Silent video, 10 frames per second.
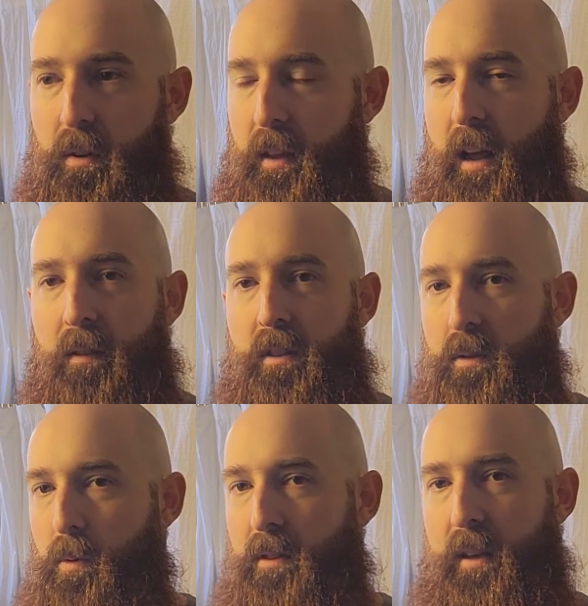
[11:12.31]
and then have
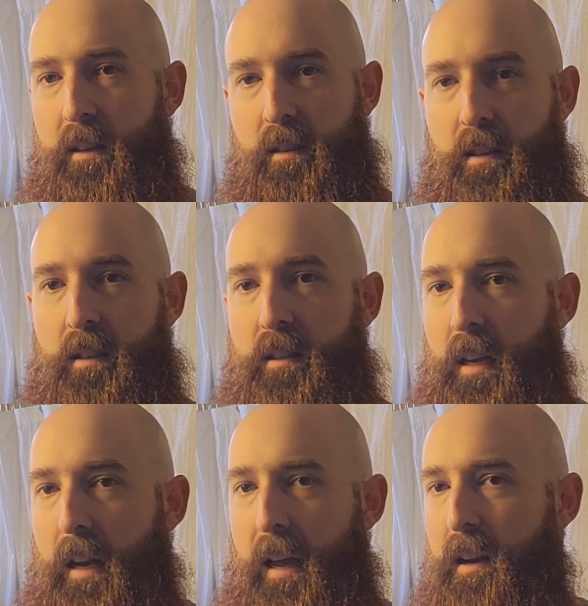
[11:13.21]
these weird things, because it's
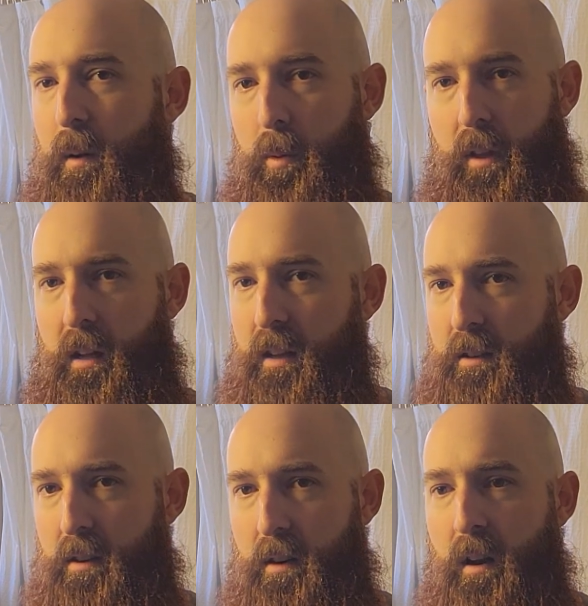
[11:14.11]
going to end up with a
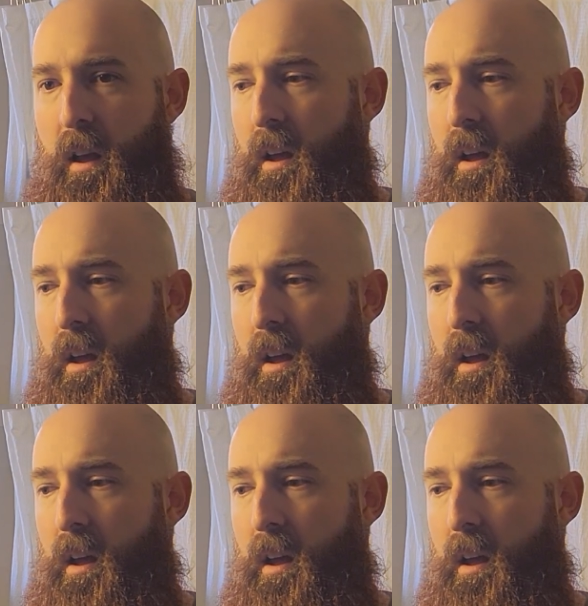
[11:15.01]
cluster.